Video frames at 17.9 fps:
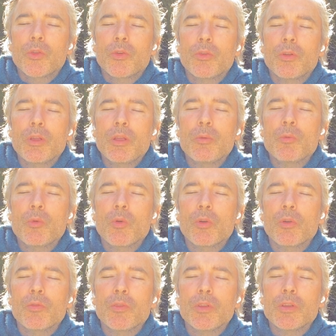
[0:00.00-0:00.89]
3
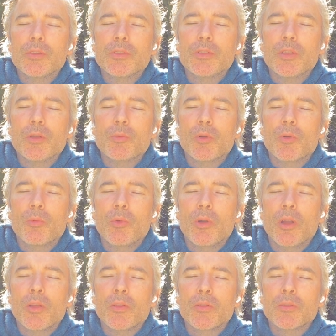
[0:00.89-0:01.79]
more of these deeper
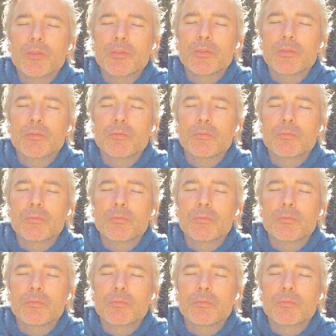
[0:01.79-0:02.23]
breaths.